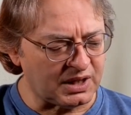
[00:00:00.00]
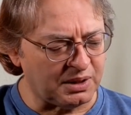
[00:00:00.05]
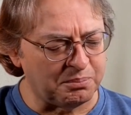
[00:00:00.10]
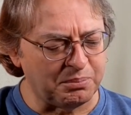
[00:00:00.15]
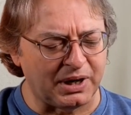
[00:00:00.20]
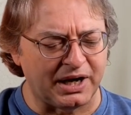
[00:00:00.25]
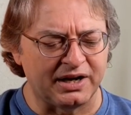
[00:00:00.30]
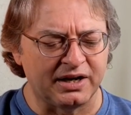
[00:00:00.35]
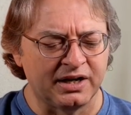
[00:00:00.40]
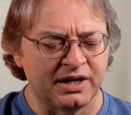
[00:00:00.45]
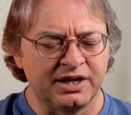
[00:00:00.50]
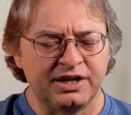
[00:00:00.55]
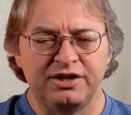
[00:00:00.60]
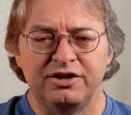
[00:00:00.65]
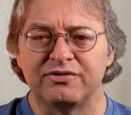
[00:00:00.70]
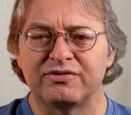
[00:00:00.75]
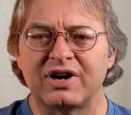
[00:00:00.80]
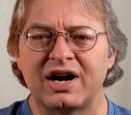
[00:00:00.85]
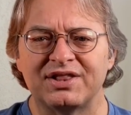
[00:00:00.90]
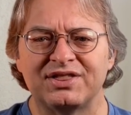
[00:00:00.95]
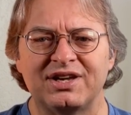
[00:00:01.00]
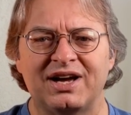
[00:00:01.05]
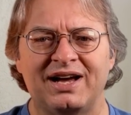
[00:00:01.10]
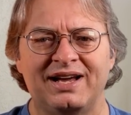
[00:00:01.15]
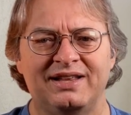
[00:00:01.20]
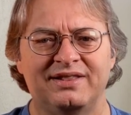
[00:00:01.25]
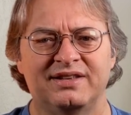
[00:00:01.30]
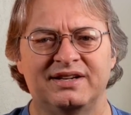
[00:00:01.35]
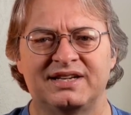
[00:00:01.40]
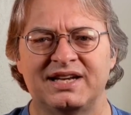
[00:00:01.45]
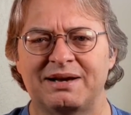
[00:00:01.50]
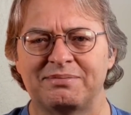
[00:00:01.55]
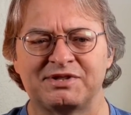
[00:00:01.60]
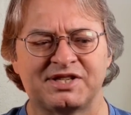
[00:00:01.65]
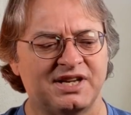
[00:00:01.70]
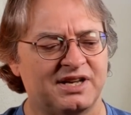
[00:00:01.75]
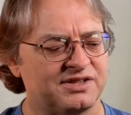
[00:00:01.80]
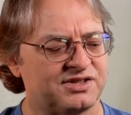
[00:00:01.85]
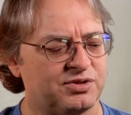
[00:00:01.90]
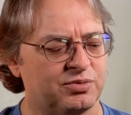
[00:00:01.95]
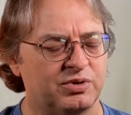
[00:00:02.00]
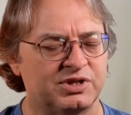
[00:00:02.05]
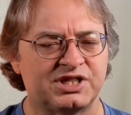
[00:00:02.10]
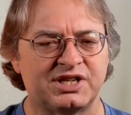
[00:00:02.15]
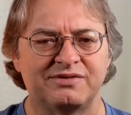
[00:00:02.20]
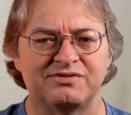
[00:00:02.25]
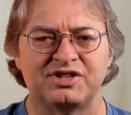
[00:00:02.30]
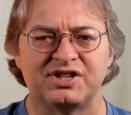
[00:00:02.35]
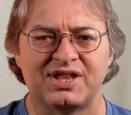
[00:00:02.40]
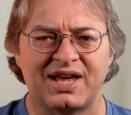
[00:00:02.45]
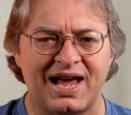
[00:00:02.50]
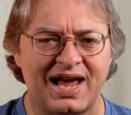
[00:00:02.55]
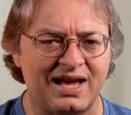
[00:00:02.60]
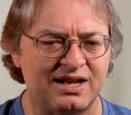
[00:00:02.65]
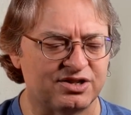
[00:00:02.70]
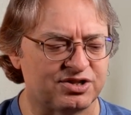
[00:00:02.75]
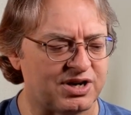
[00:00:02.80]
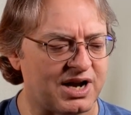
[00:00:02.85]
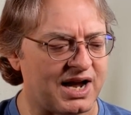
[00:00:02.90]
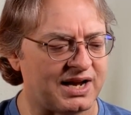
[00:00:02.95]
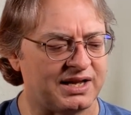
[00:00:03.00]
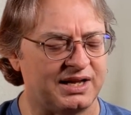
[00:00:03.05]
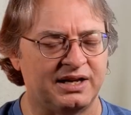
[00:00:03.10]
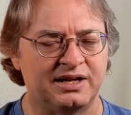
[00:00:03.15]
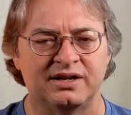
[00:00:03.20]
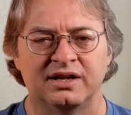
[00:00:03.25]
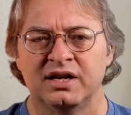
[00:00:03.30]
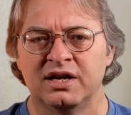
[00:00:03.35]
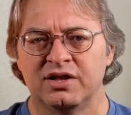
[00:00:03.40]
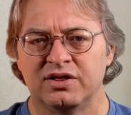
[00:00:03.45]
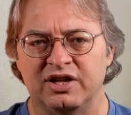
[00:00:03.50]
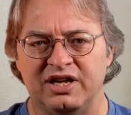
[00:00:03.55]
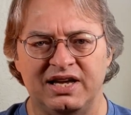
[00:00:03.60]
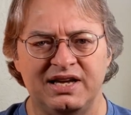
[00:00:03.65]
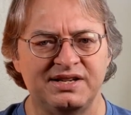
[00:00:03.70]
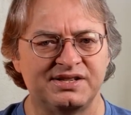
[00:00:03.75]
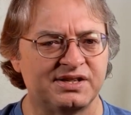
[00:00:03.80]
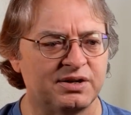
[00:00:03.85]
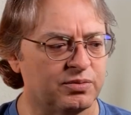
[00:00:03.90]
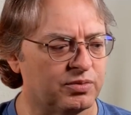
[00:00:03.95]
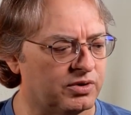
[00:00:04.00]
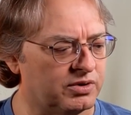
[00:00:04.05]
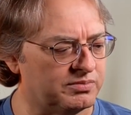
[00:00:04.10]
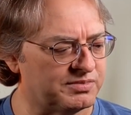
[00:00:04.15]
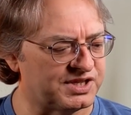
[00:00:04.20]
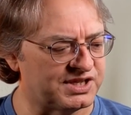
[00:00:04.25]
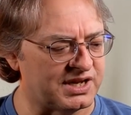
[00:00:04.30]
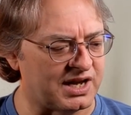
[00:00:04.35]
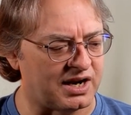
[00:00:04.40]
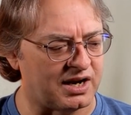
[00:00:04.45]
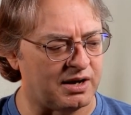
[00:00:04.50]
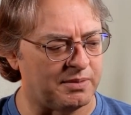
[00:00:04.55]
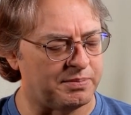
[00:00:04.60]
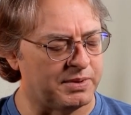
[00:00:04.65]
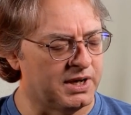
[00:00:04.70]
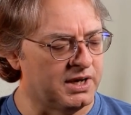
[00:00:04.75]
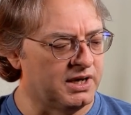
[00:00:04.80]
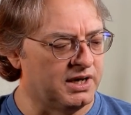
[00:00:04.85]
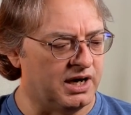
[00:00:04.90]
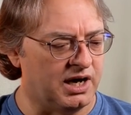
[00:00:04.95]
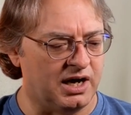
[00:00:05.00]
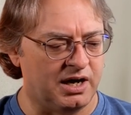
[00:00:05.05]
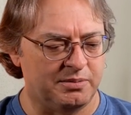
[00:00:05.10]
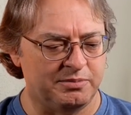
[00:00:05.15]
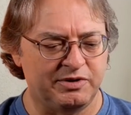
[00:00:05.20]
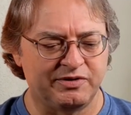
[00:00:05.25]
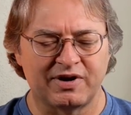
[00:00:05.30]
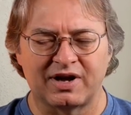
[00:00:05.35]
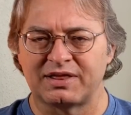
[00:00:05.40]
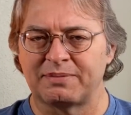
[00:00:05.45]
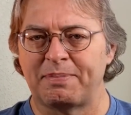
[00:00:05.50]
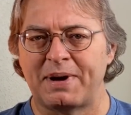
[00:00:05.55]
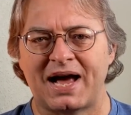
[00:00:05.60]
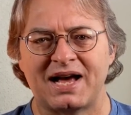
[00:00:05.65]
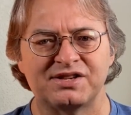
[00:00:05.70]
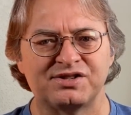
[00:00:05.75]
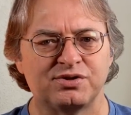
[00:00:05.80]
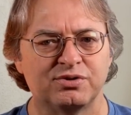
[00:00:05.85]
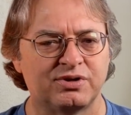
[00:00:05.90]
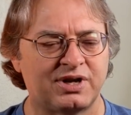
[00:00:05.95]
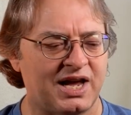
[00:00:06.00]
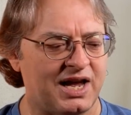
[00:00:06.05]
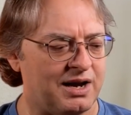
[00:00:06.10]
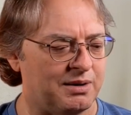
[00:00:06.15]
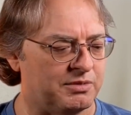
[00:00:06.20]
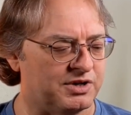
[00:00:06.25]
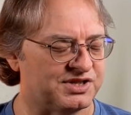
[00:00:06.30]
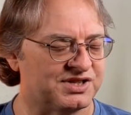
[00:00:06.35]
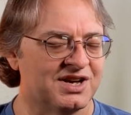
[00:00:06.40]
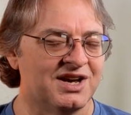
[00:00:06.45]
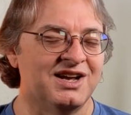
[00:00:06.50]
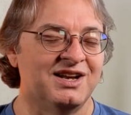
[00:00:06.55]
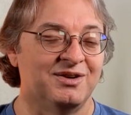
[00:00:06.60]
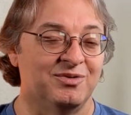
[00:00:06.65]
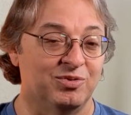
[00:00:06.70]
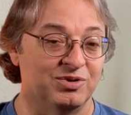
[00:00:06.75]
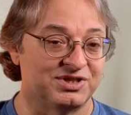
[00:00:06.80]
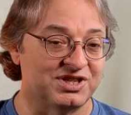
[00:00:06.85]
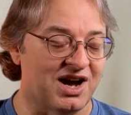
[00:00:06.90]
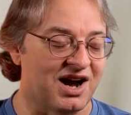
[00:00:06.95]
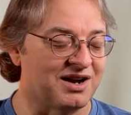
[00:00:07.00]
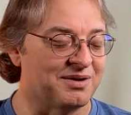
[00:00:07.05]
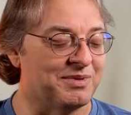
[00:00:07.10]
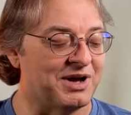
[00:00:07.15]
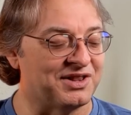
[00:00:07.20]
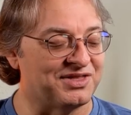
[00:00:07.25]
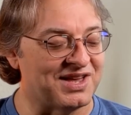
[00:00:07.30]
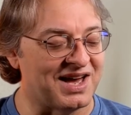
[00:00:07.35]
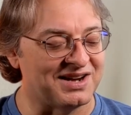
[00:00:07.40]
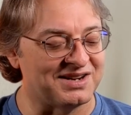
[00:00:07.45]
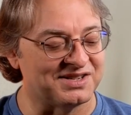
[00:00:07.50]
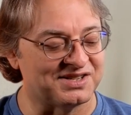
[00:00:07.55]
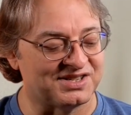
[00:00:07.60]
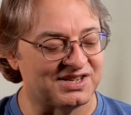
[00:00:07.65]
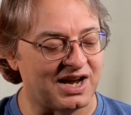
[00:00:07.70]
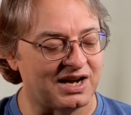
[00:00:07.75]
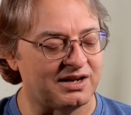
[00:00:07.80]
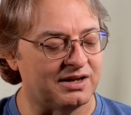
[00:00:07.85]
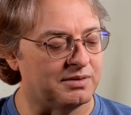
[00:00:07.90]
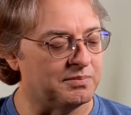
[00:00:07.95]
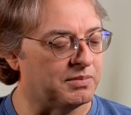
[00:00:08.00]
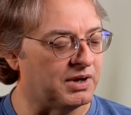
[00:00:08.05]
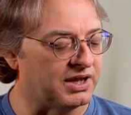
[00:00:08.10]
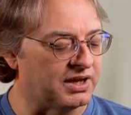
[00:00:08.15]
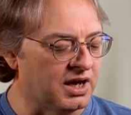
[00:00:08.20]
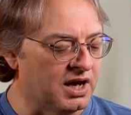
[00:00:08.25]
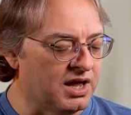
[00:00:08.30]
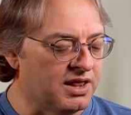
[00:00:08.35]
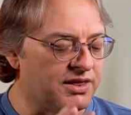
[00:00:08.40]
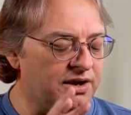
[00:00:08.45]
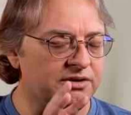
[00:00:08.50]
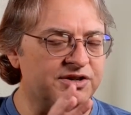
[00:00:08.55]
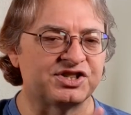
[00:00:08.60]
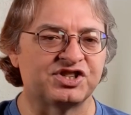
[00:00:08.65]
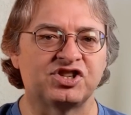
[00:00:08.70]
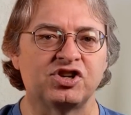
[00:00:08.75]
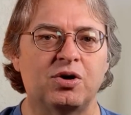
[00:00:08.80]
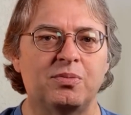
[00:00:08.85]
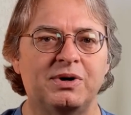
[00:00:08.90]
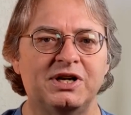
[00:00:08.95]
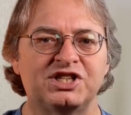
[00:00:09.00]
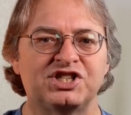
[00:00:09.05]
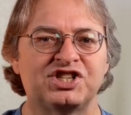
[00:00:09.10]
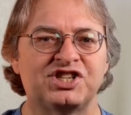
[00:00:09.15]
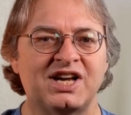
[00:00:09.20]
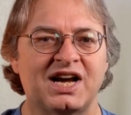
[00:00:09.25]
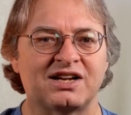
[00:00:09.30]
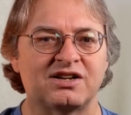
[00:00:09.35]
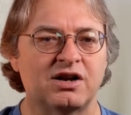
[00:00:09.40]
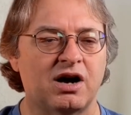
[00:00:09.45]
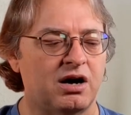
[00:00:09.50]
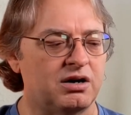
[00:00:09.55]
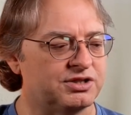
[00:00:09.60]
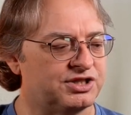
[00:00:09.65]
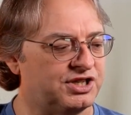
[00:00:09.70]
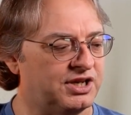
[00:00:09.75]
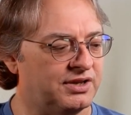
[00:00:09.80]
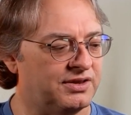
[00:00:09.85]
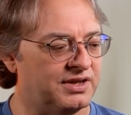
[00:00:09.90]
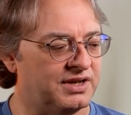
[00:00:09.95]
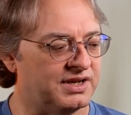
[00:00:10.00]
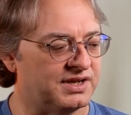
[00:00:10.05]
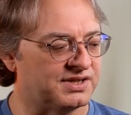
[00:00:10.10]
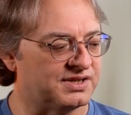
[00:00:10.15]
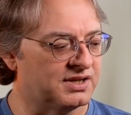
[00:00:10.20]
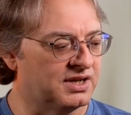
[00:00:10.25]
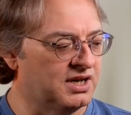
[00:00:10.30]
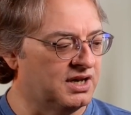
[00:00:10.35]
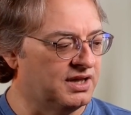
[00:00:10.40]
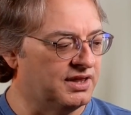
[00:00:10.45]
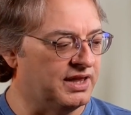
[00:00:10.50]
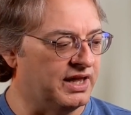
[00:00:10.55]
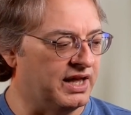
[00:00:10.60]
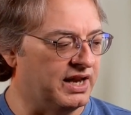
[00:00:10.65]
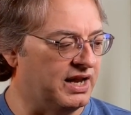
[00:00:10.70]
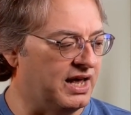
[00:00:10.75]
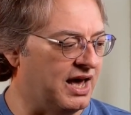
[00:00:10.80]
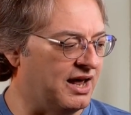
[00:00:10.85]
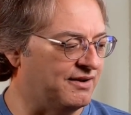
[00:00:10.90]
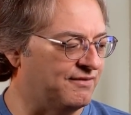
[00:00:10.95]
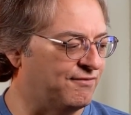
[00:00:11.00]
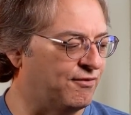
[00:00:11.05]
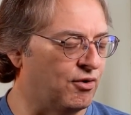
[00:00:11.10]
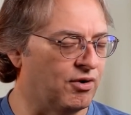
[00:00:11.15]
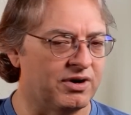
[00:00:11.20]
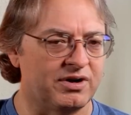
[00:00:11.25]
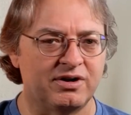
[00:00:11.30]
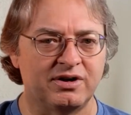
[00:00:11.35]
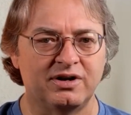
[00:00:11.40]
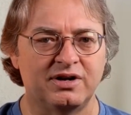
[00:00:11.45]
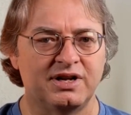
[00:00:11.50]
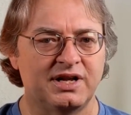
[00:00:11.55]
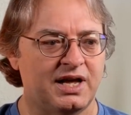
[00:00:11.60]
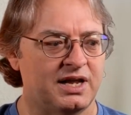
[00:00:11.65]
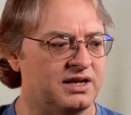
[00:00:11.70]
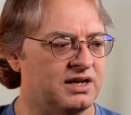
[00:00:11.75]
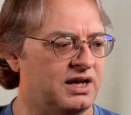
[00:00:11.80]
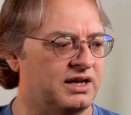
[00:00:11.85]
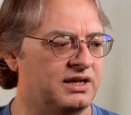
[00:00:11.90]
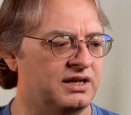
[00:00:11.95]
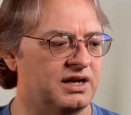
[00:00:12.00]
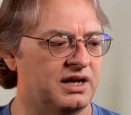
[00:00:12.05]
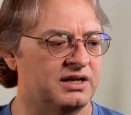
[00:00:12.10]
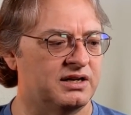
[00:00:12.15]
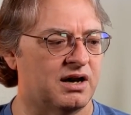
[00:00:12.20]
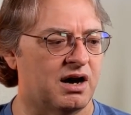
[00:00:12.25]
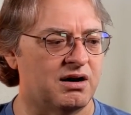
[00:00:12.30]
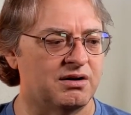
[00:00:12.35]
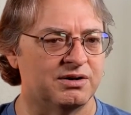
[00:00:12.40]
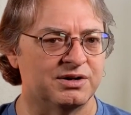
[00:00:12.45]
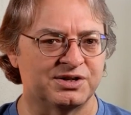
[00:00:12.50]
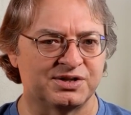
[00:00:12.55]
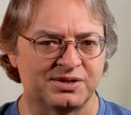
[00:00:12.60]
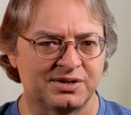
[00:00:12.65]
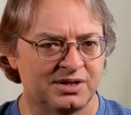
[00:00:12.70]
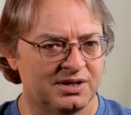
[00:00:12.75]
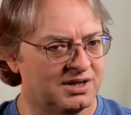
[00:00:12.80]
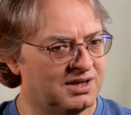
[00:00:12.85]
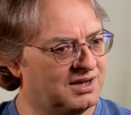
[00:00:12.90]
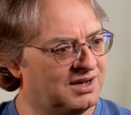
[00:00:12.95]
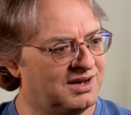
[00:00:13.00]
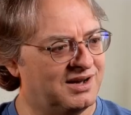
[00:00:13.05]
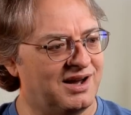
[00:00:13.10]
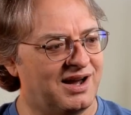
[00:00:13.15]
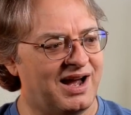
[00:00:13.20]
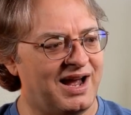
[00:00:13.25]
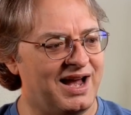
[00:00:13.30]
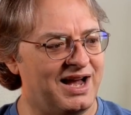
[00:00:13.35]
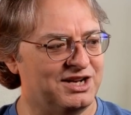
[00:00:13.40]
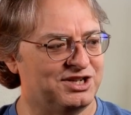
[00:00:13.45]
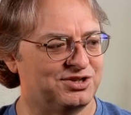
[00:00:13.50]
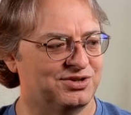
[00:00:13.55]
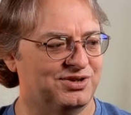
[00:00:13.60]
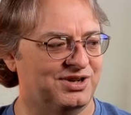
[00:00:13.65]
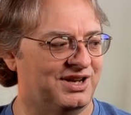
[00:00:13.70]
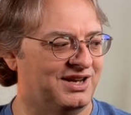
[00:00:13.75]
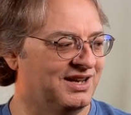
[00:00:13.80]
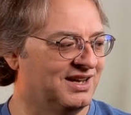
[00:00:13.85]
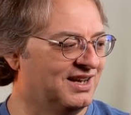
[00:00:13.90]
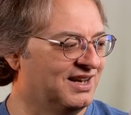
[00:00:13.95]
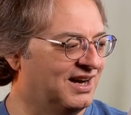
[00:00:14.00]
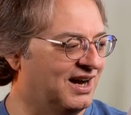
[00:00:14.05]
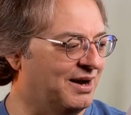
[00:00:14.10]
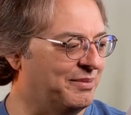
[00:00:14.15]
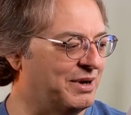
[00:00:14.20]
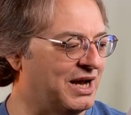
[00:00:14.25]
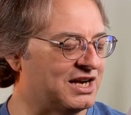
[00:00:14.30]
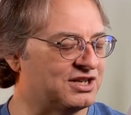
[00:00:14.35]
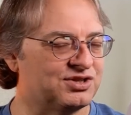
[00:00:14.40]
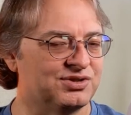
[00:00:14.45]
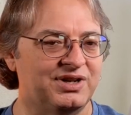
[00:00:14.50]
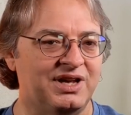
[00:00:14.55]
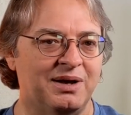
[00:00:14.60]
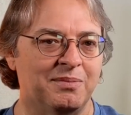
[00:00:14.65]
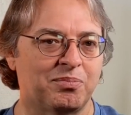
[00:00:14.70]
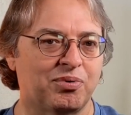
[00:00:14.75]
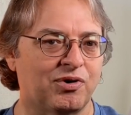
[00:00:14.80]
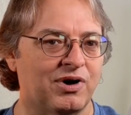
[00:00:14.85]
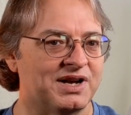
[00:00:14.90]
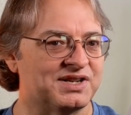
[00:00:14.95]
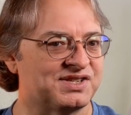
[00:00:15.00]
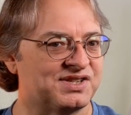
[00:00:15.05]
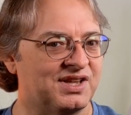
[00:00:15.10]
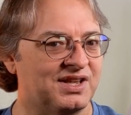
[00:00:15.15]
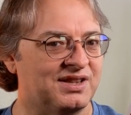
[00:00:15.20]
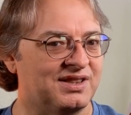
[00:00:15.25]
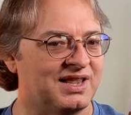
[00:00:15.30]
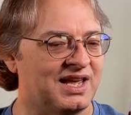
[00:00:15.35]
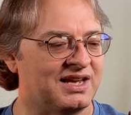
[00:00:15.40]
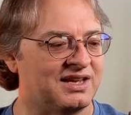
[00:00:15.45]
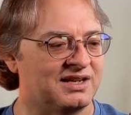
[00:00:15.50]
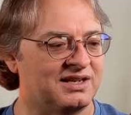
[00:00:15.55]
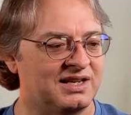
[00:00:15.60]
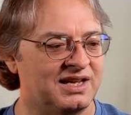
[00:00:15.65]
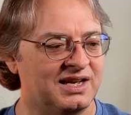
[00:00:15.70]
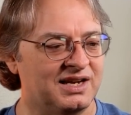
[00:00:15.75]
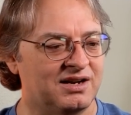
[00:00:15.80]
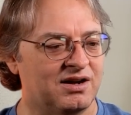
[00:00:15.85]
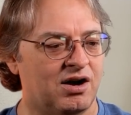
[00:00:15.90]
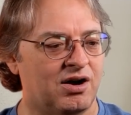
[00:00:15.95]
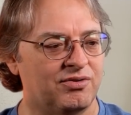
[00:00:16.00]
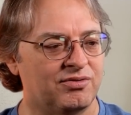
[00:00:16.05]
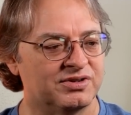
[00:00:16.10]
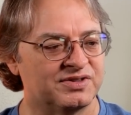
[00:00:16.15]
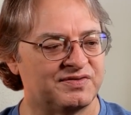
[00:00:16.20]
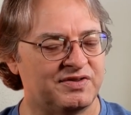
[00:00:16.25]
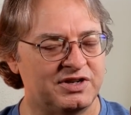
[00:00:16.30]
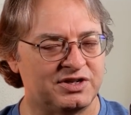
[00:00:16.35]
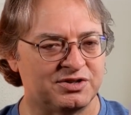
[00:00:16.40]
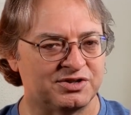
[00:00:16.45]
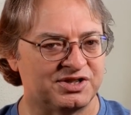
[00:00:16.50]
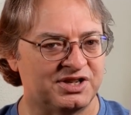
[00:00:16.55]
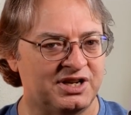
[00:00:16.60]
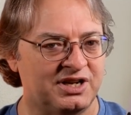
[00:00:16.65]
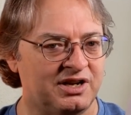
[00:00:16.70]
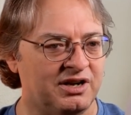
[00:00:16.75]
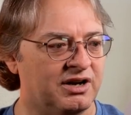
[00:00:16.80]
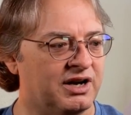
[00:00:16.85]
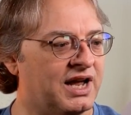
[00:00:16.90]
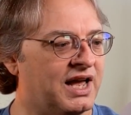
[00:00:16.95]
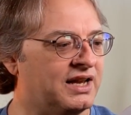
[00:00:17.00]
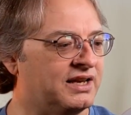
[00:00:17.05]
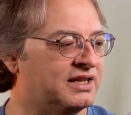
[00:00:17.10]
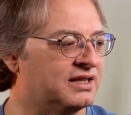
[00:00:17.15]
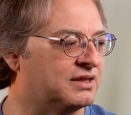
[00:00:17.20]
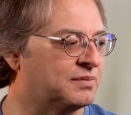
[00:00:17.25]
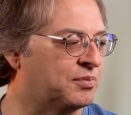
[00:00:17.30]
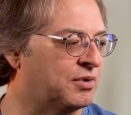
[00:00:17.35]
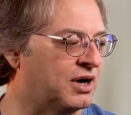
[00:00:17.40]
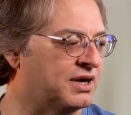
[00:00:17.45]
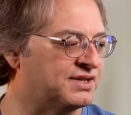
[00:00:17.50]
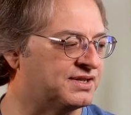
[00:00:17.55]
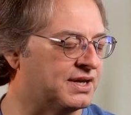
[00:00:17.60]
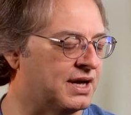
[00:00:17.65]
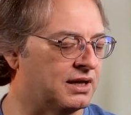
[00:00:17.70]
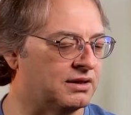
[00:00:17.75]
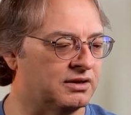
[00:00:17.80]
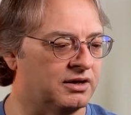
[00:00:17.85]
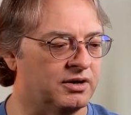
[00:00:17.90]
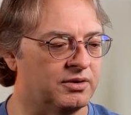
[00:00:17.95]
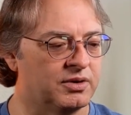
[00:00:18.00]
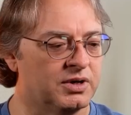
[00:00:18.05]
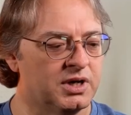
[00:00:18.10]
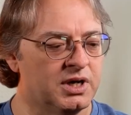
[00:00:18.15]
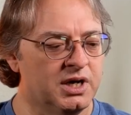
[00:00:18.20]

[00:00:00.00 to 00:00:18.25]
But you've got the depth sensor, which gives you the hand tracking and the easy room setup. You've got the pass-through cameras. We'll talk about that in a second. But there's so much technology in this that at $499, I'm actually impressed that they could get all those features in here and get the price that low.